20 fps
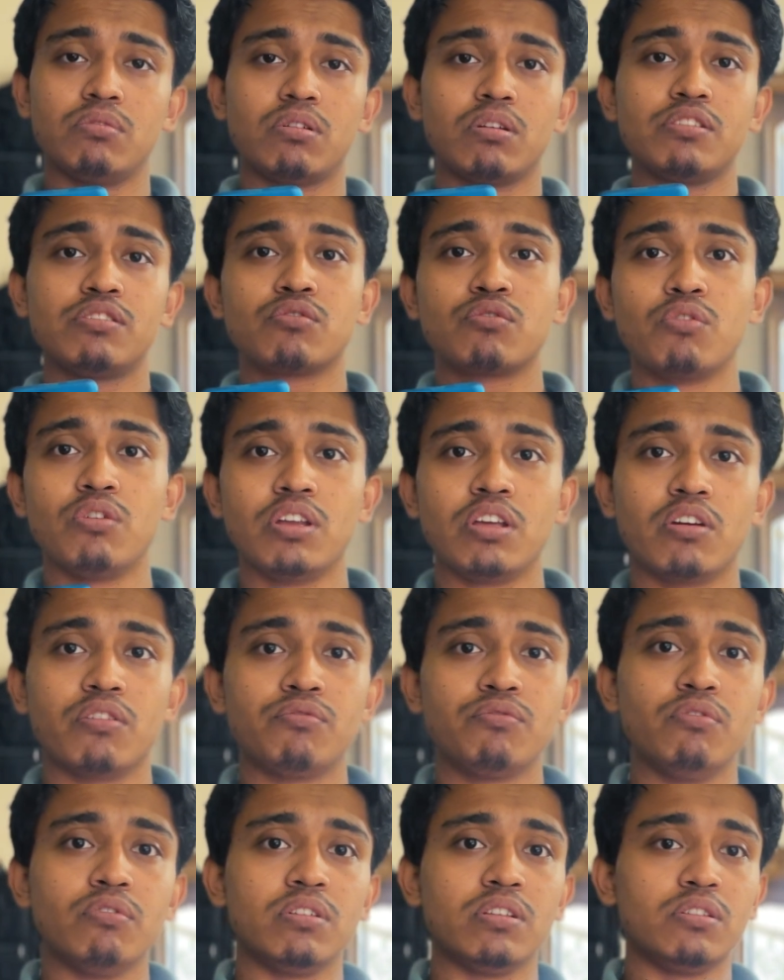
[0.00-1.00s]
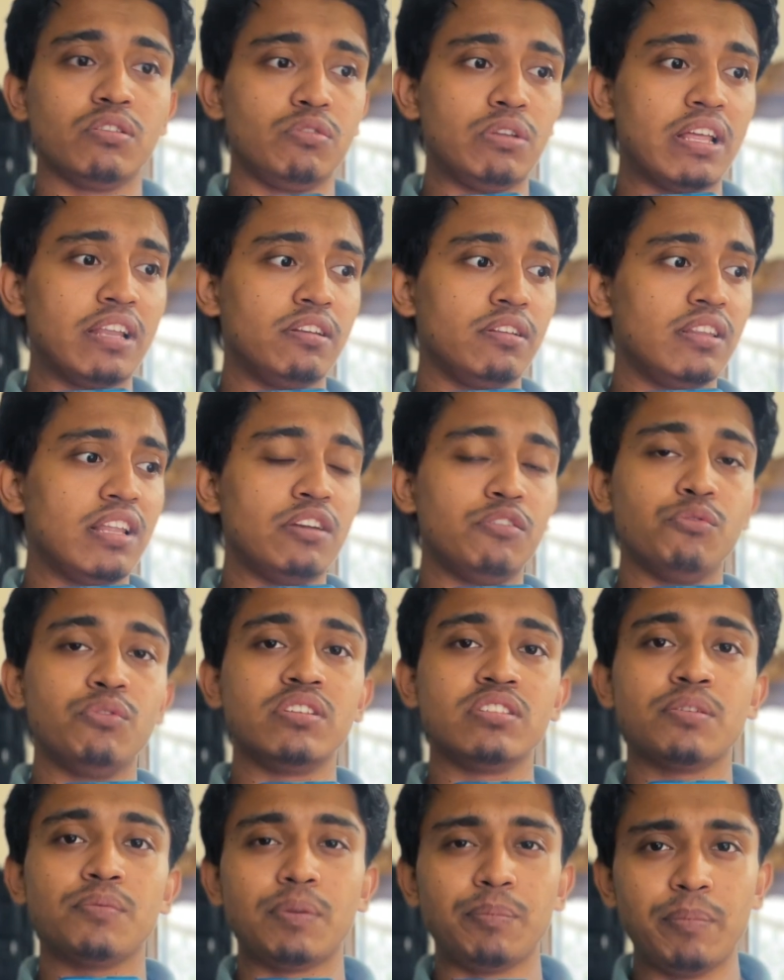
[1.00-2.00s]
scrolling on phone, than doing
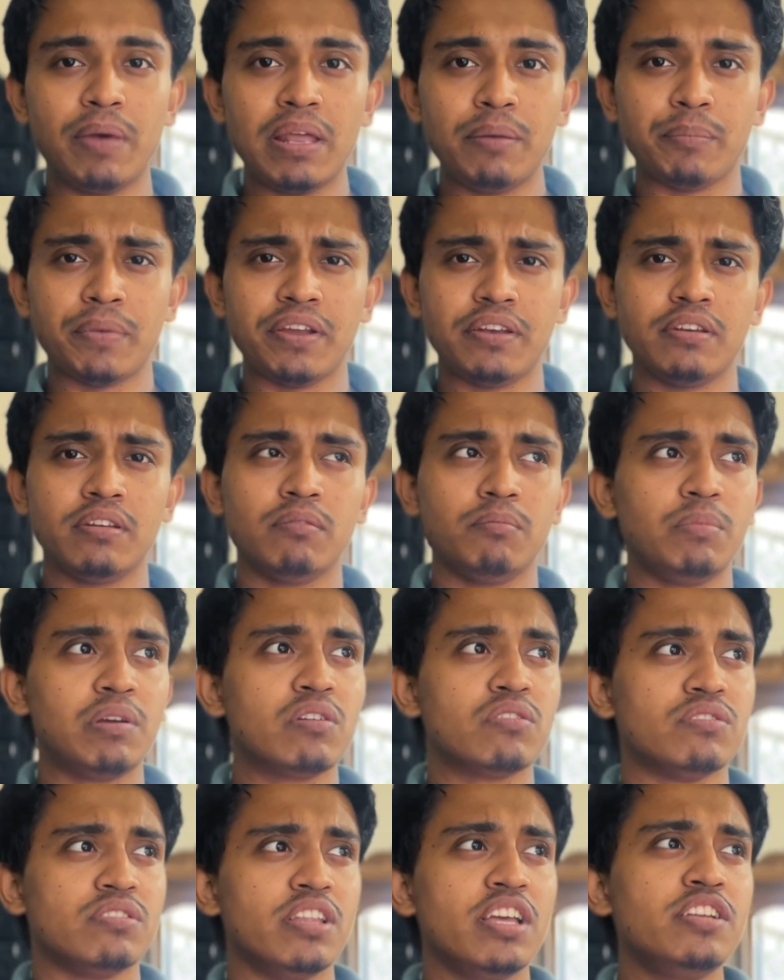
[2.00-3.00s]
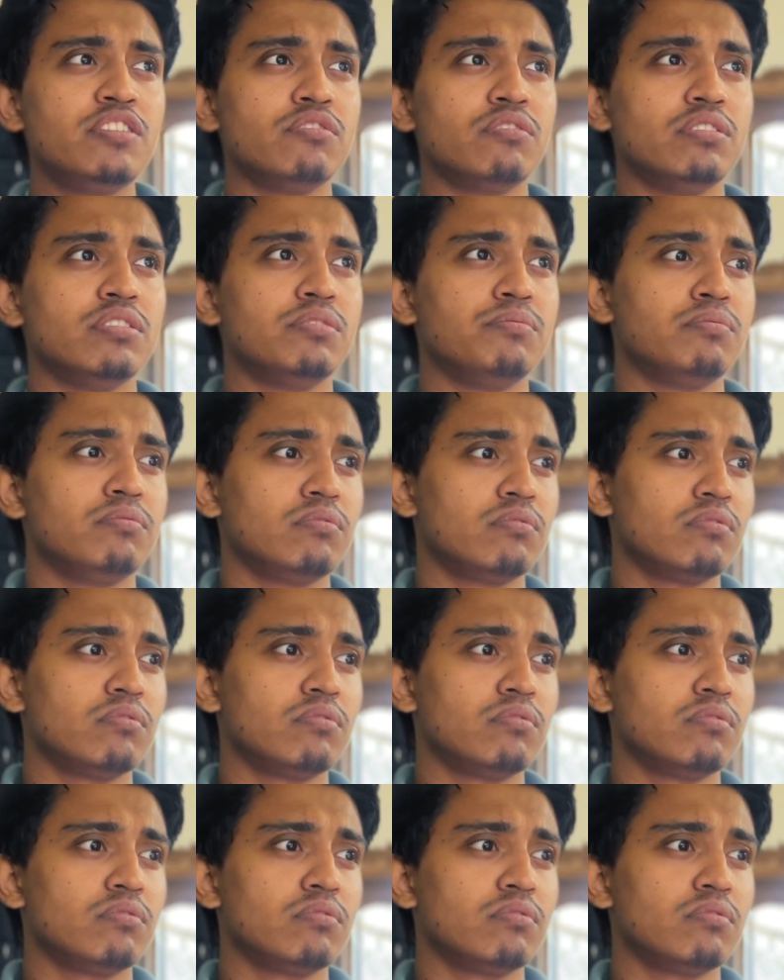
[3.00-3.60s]
something man-made, because nature is